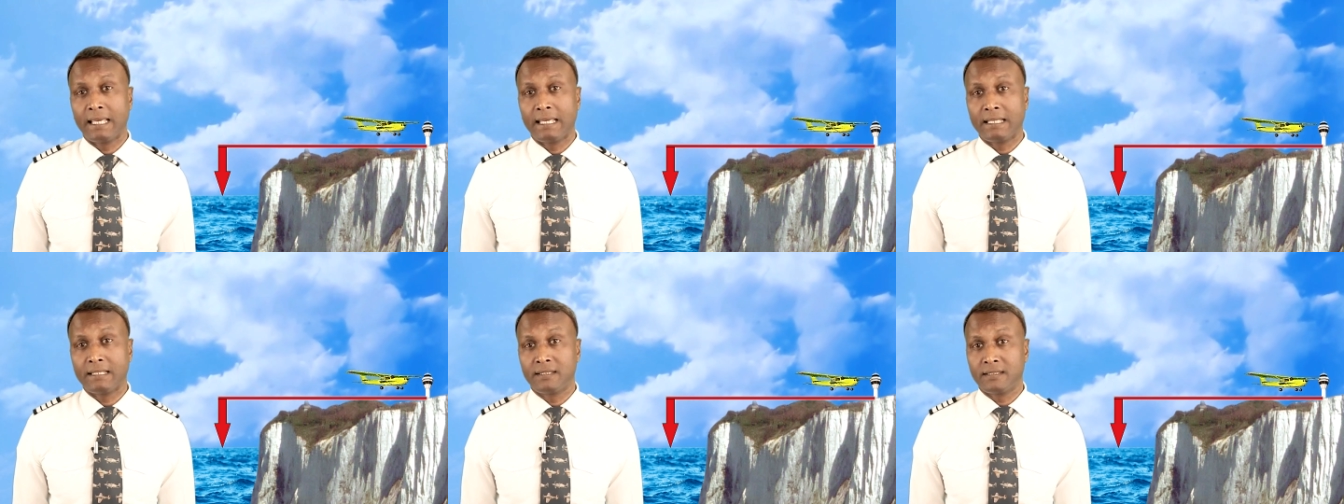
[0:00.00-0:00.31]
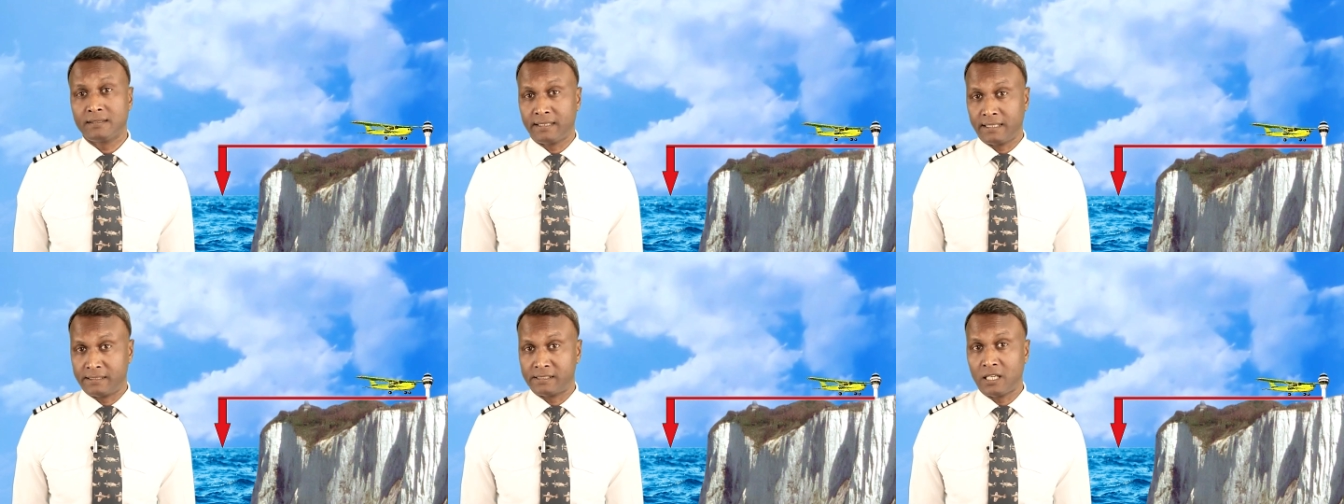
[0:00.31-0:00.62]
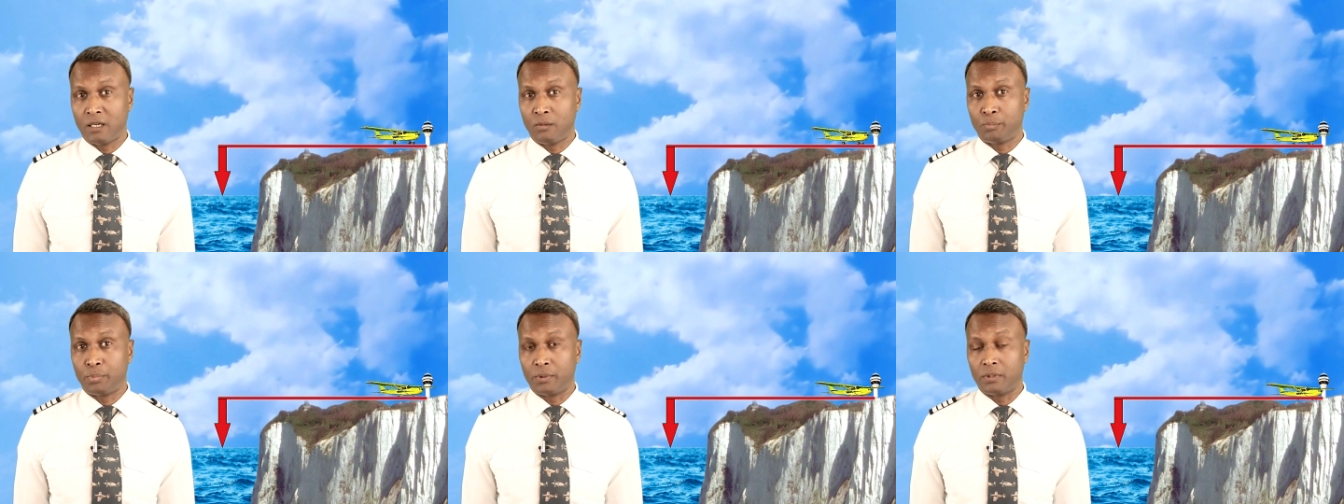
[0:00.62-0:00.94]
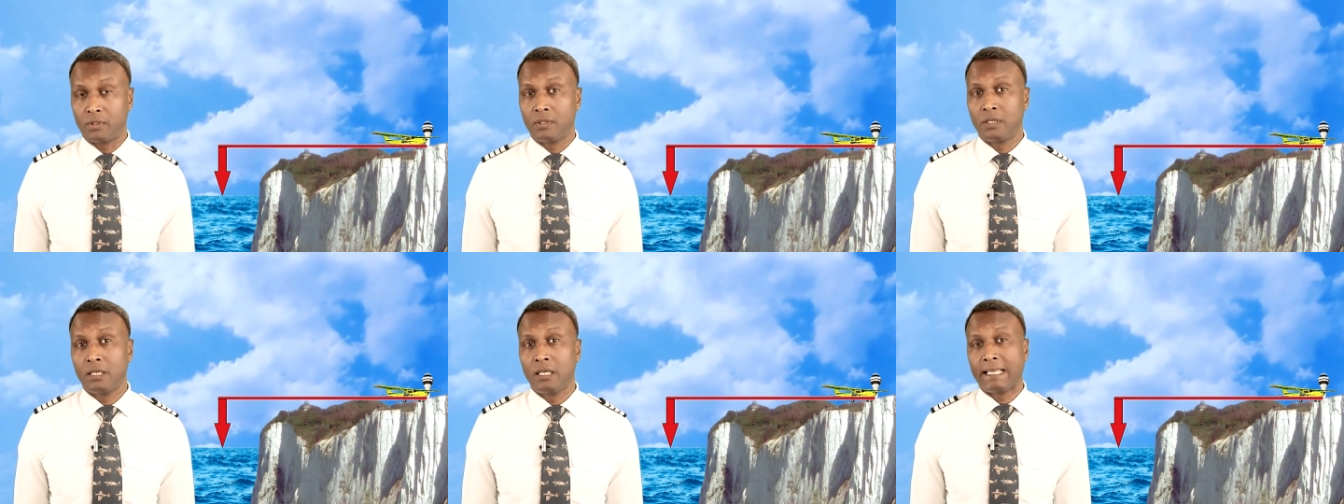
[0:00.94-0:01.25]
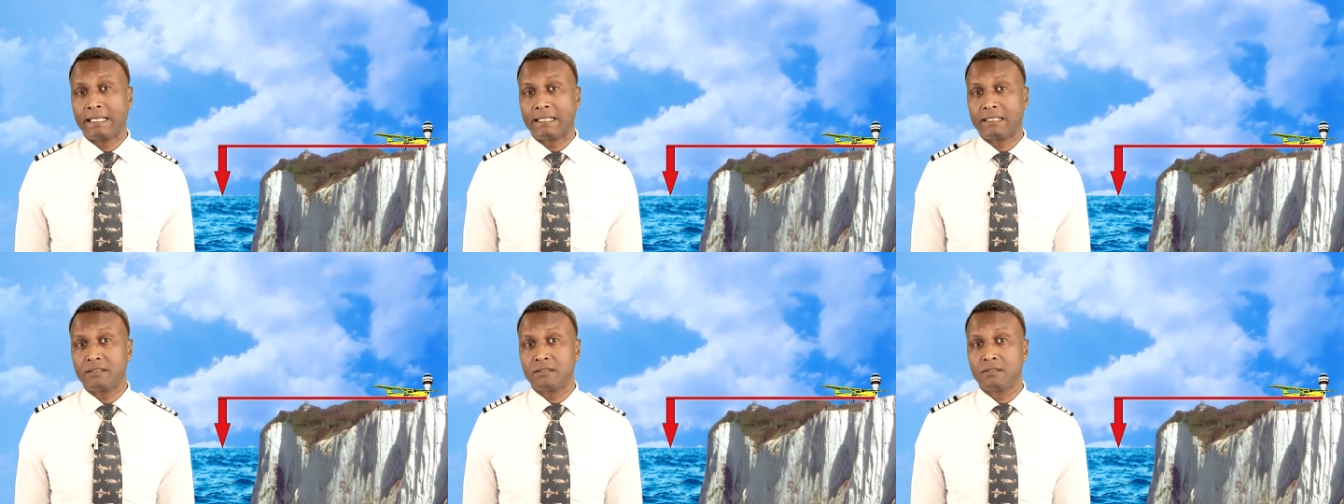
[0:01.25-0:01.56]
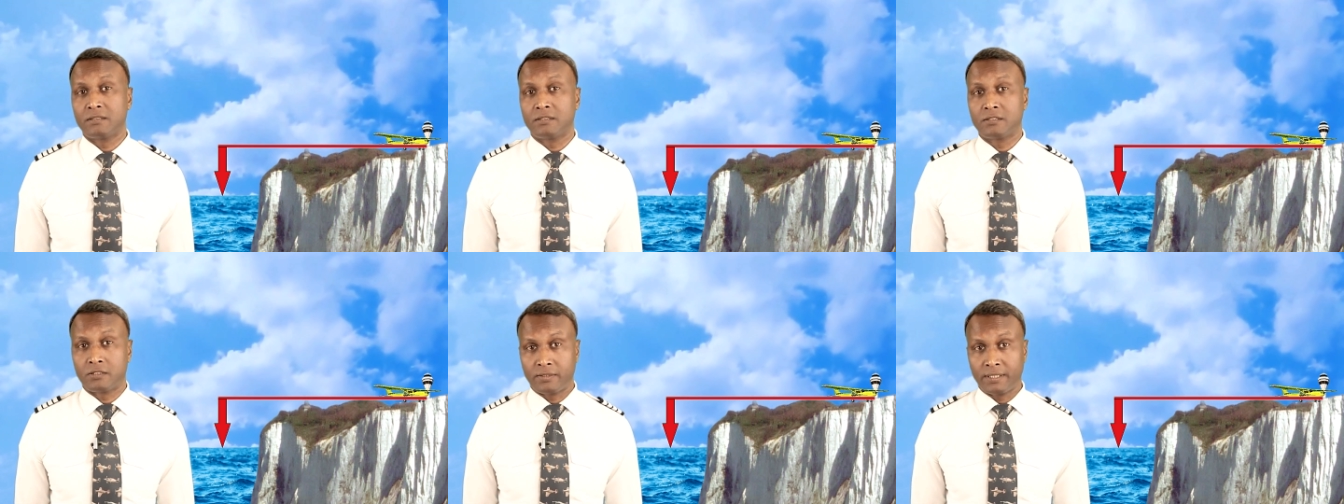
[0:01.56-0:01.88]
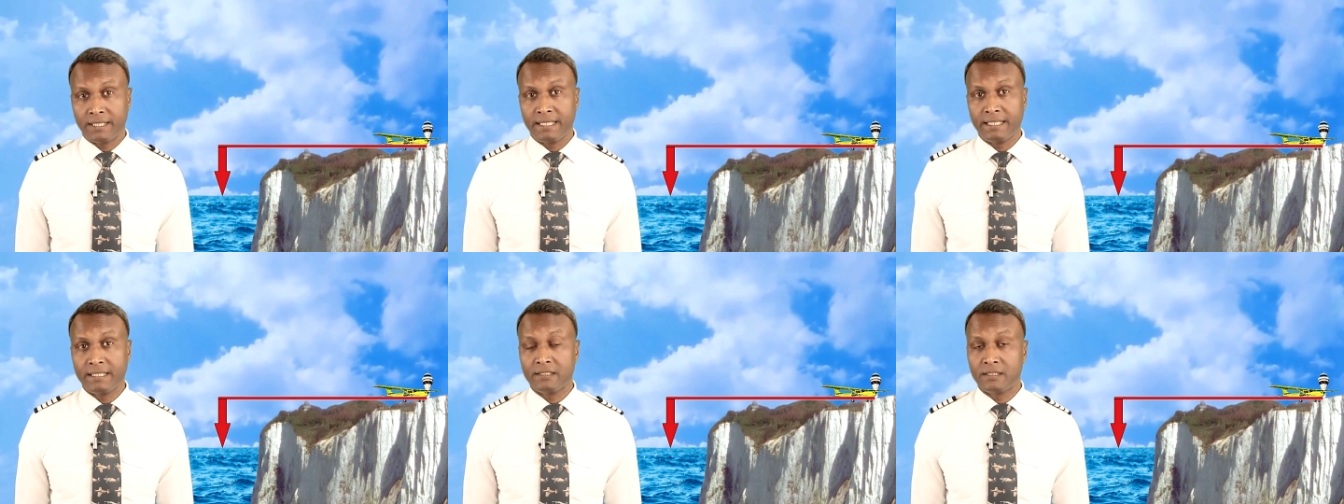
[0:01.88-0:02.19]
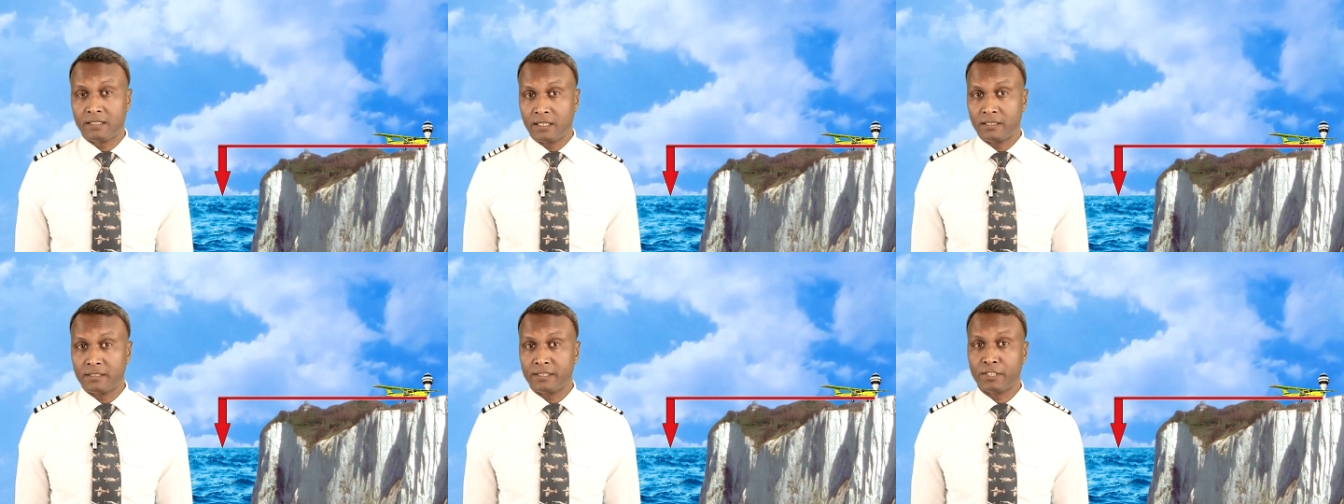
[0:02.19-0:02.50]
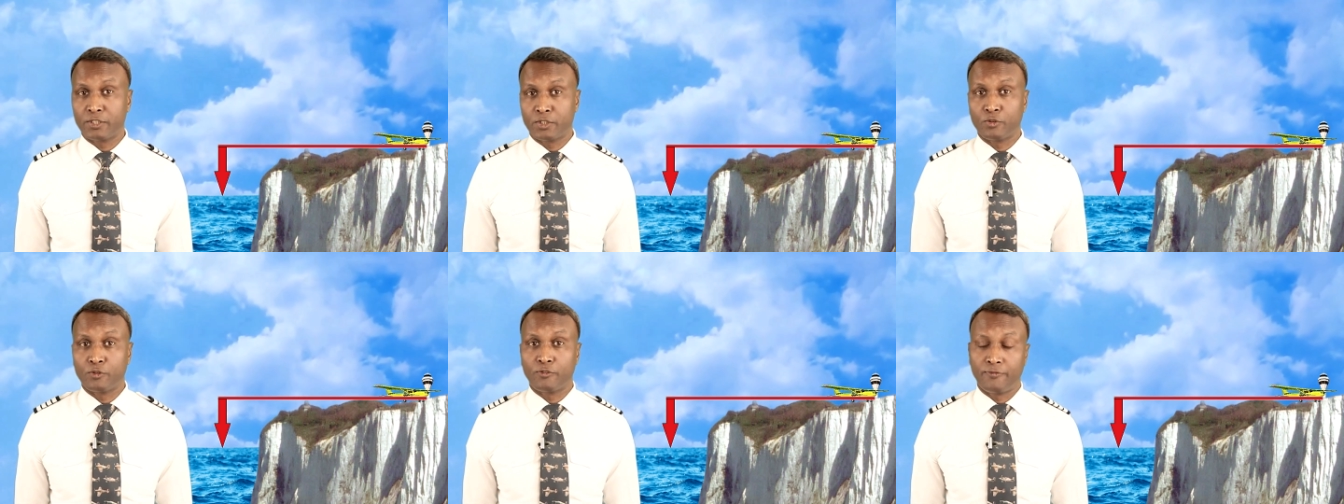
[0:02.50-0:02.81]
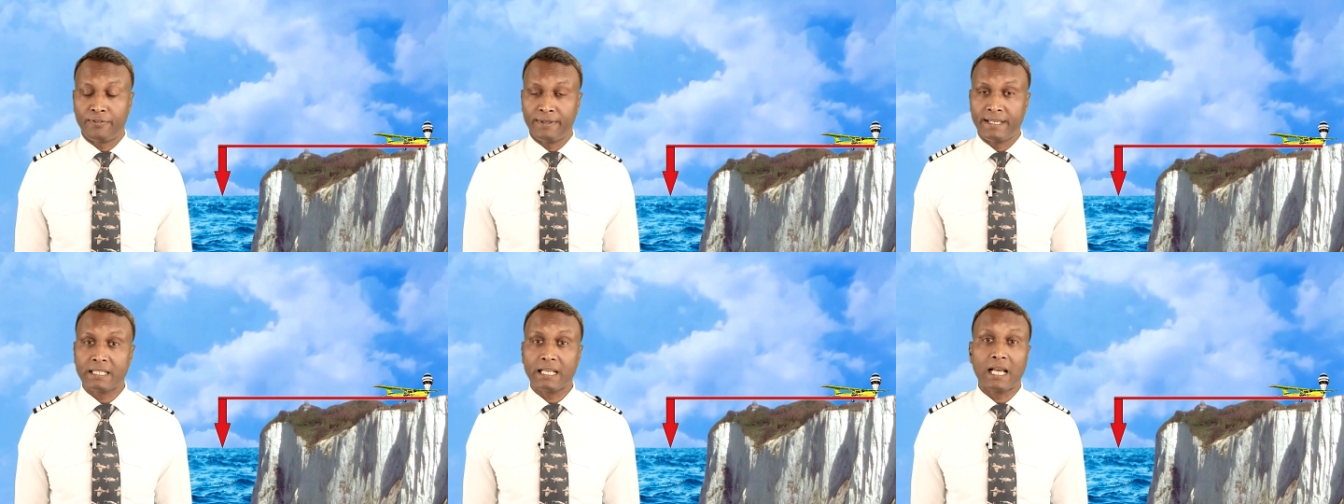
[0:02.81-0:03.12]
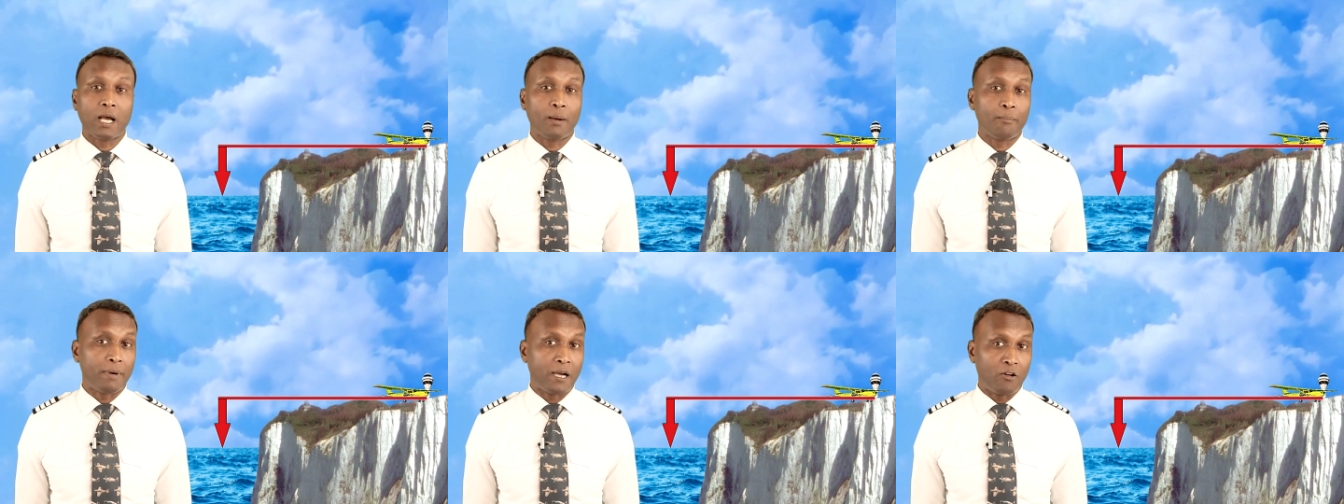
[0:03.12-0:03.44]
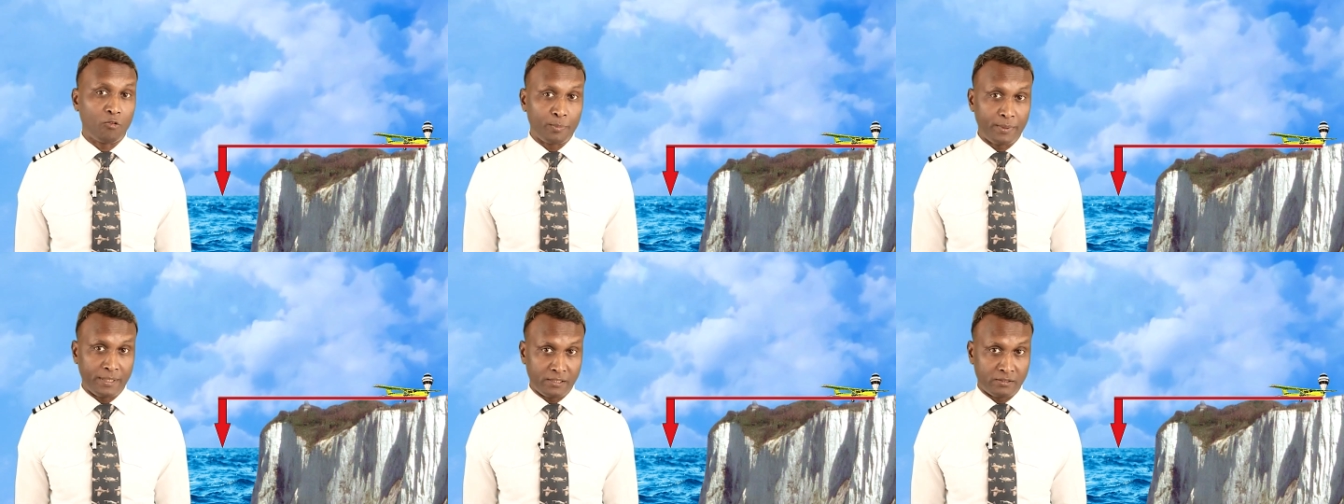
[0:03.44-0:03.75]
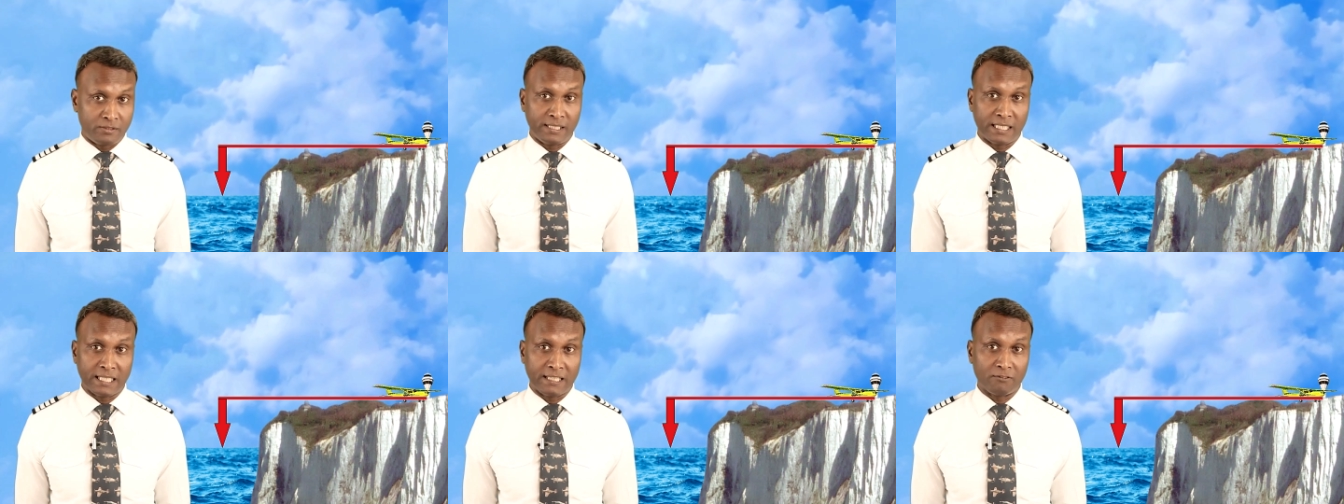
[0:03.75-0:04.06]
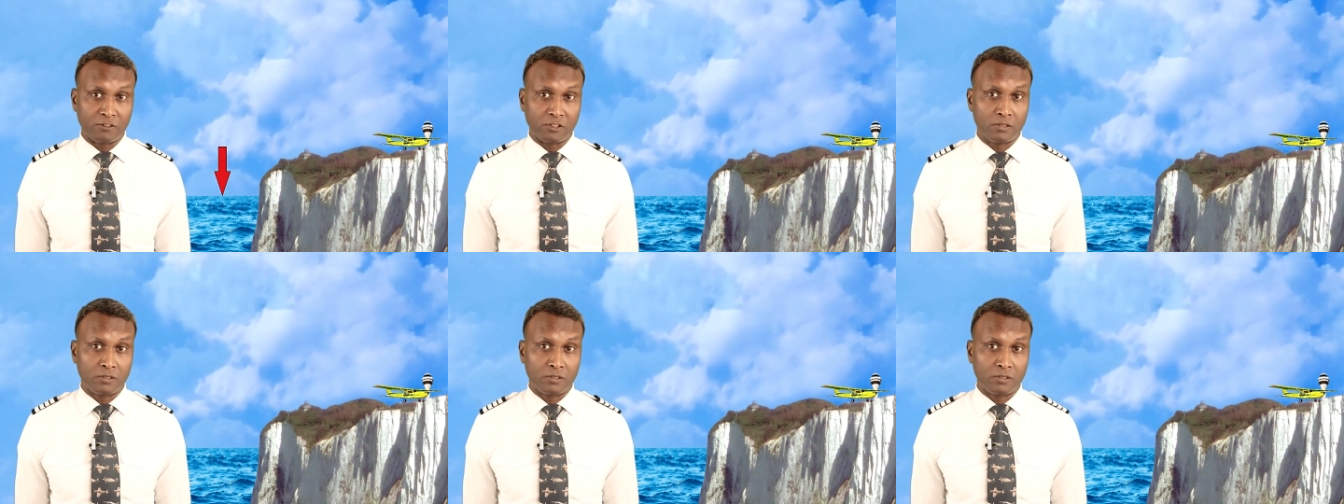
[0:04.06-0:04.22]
In this example, it is 332 feet above mean sea